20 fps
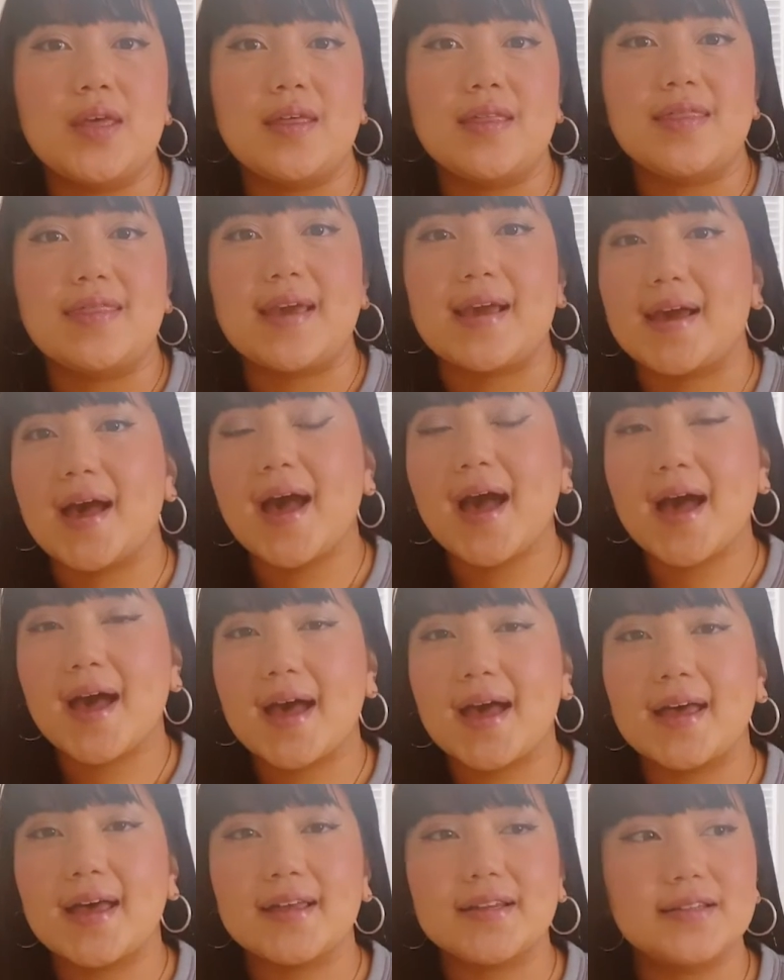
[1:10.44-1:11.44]
think
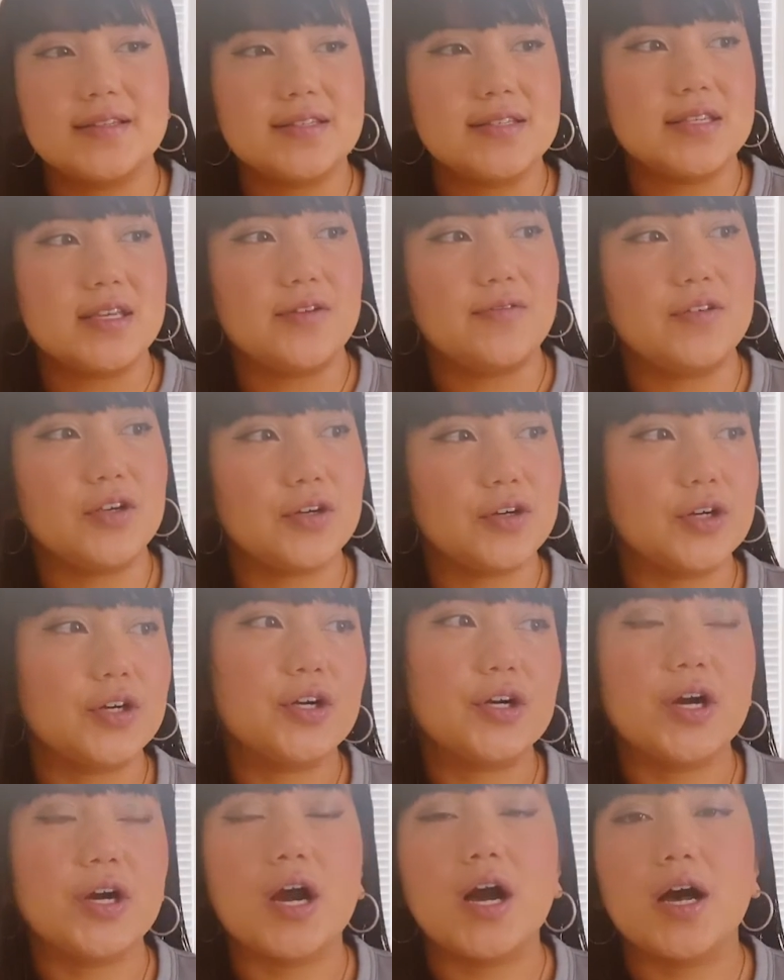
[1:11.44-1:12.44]
ads. If
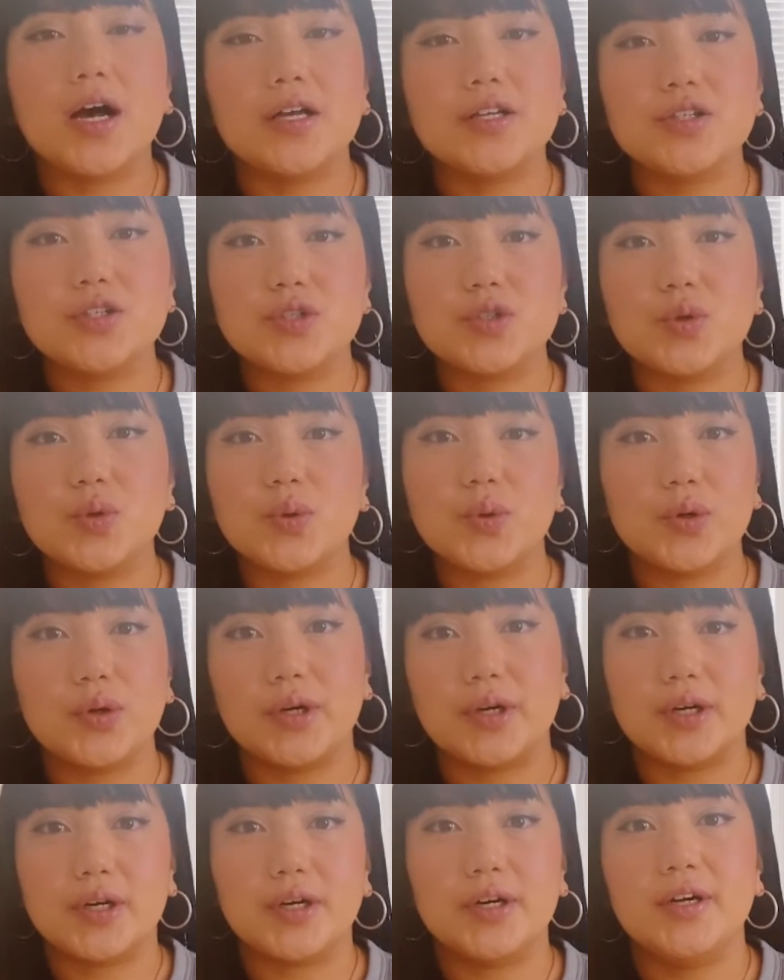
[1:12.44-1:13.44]
you're a
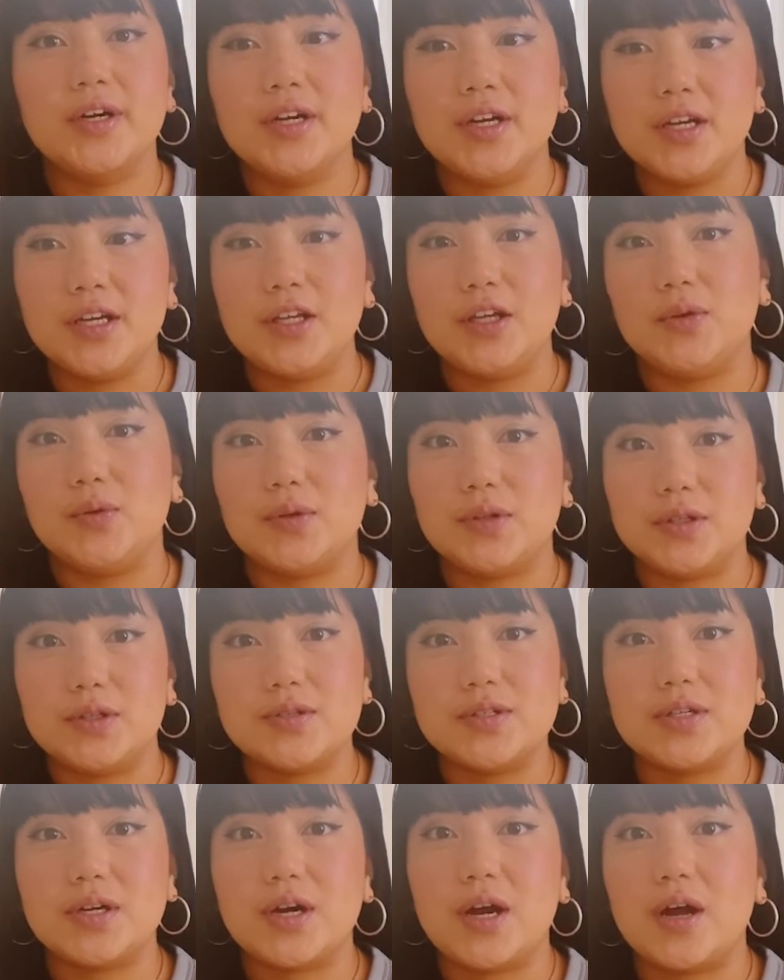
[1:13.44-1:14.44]
store, you'll
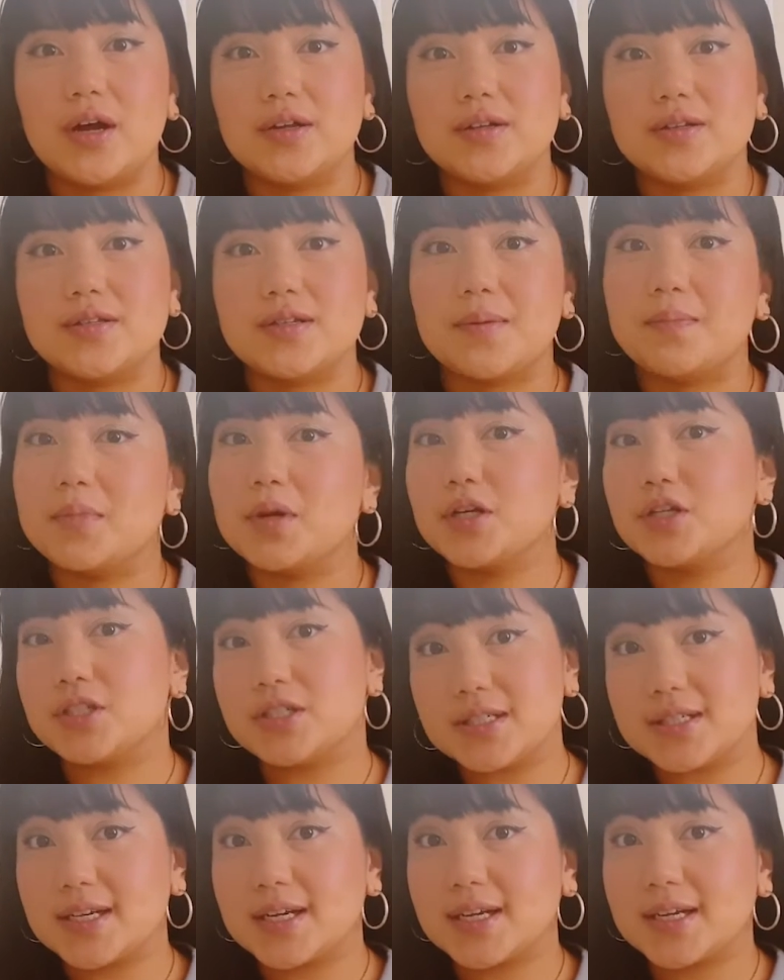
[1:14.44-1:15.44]
use it on some
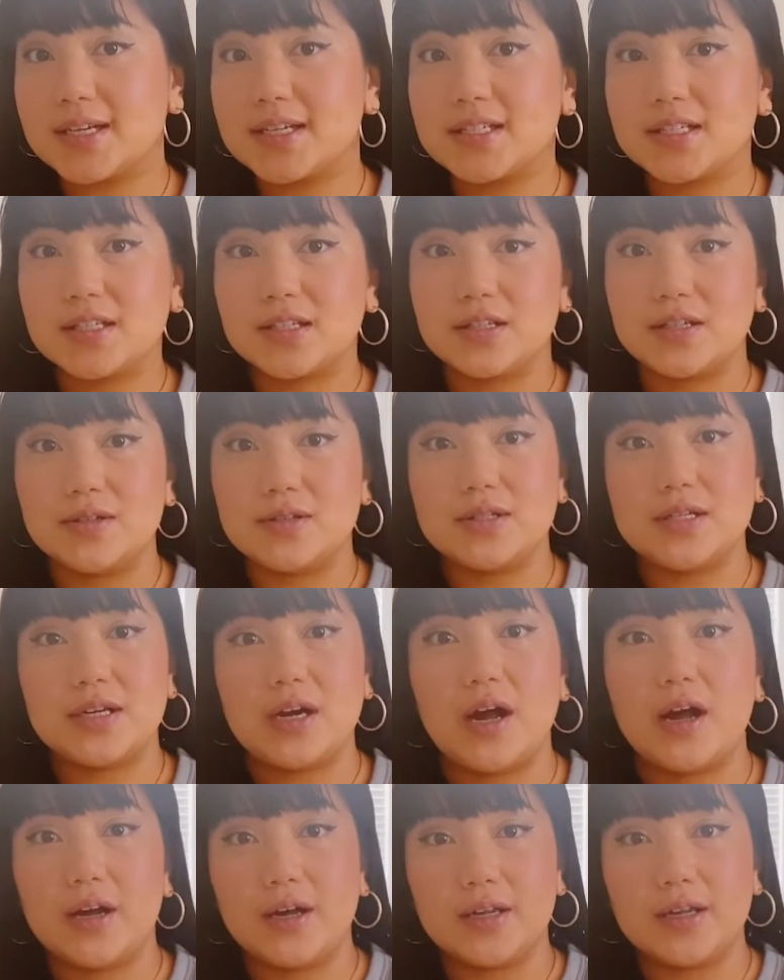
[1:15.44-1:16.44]
merchandise. You'll use it
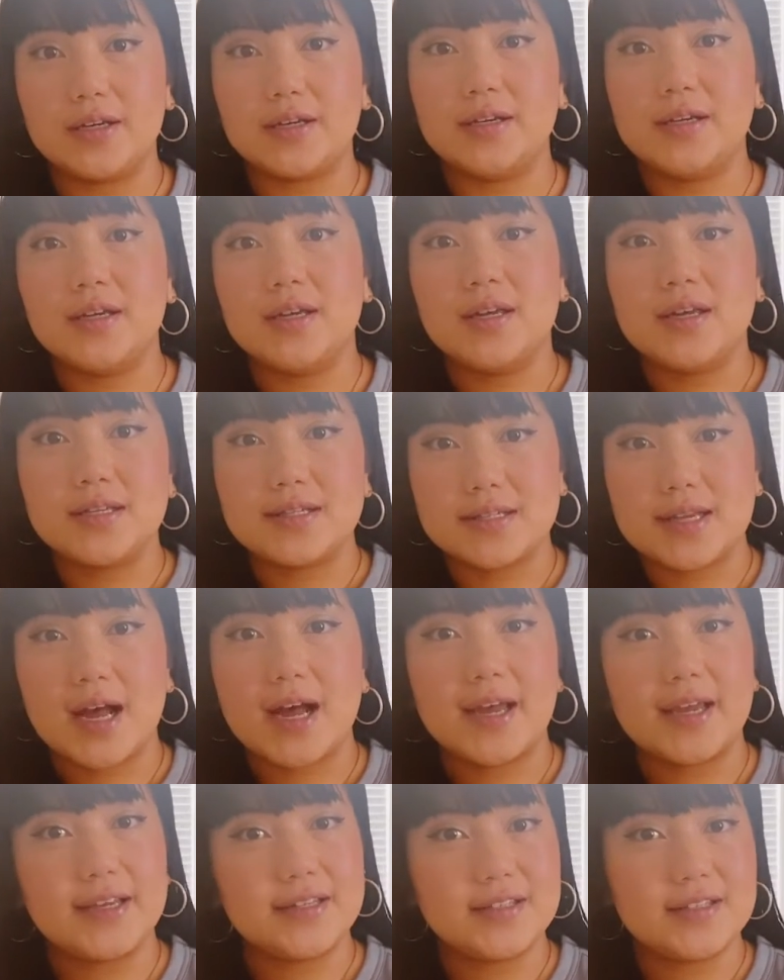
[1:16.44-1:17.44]
on
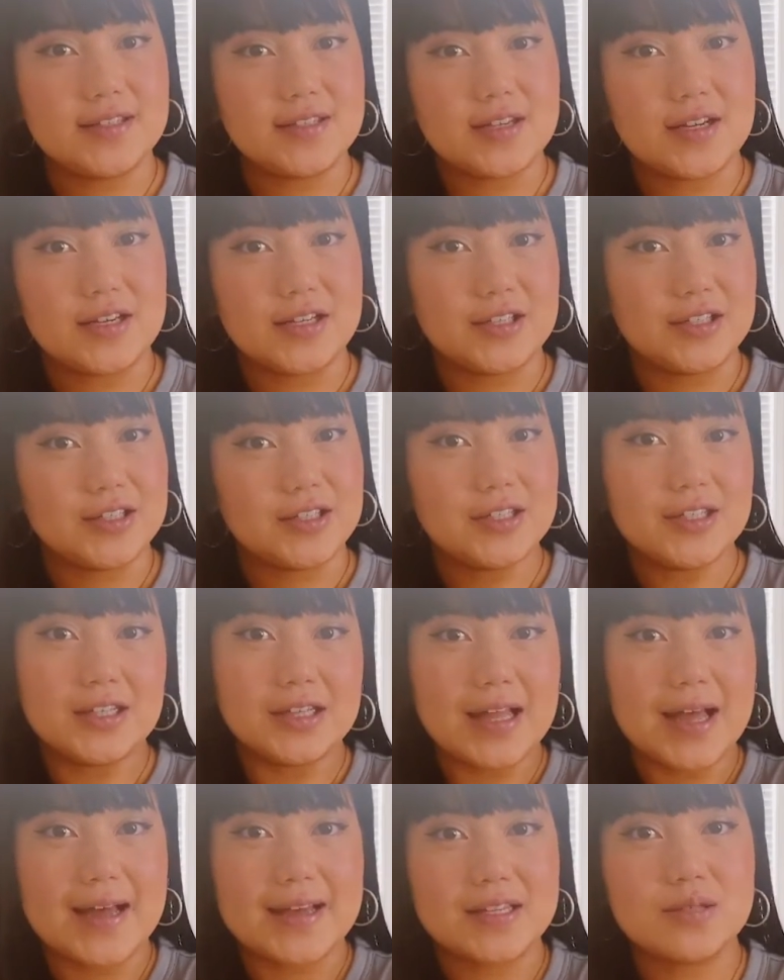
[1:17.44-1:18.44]
signs on your
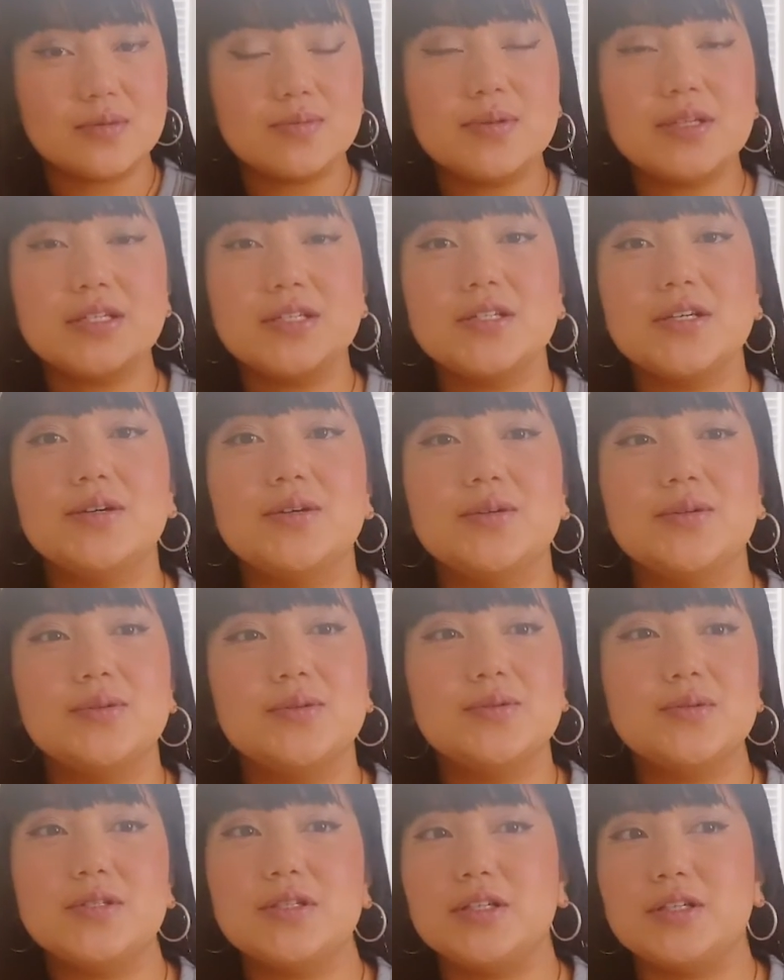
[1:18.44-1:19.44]
glass
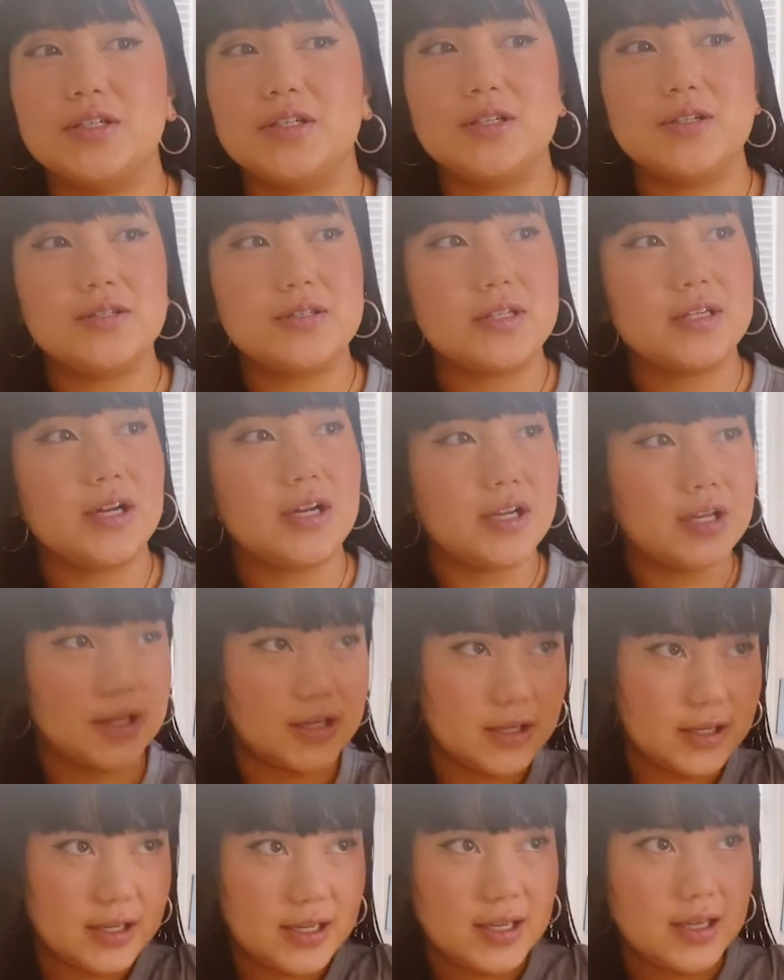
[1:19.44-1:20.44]
windows. You'll use it
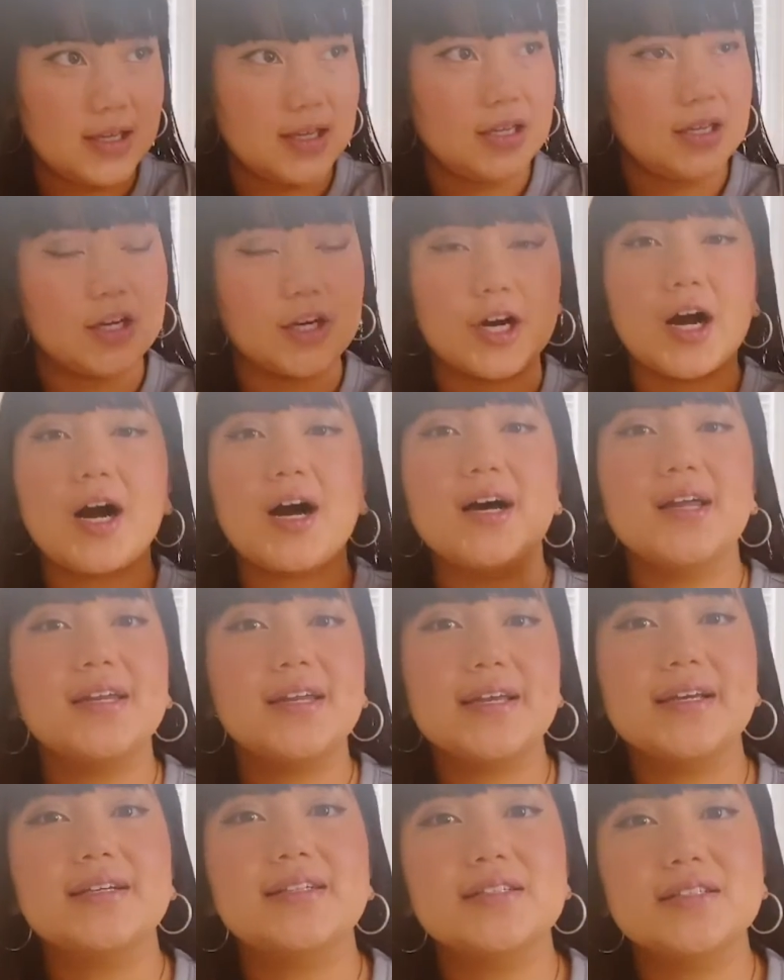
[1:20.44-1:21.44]
on your
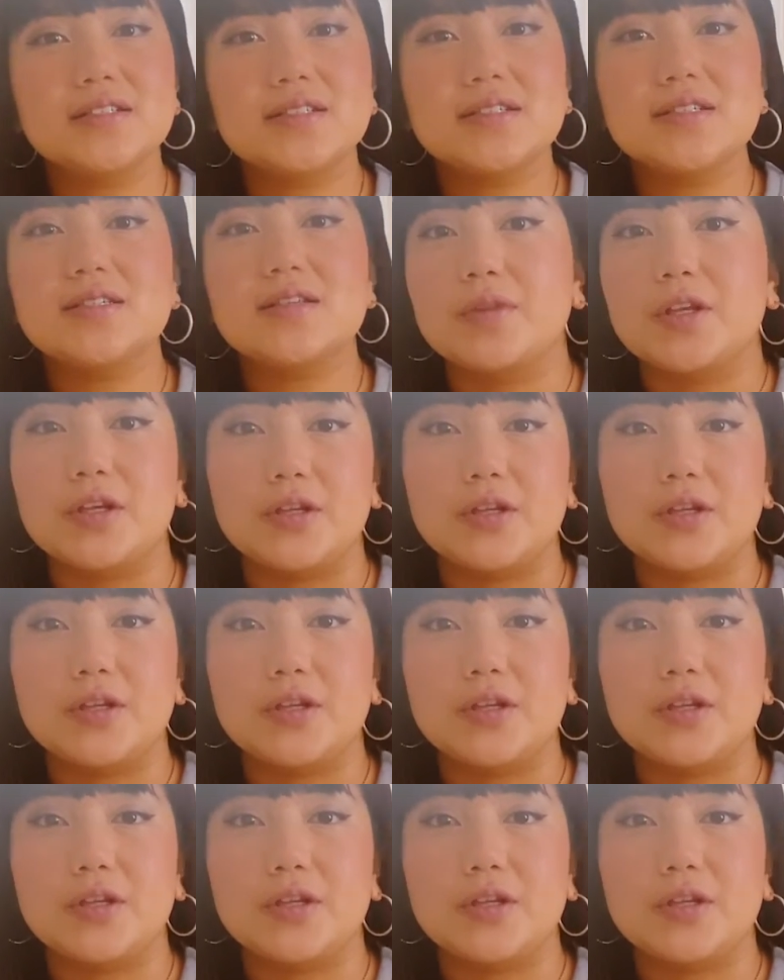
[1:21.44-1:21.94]
awnings.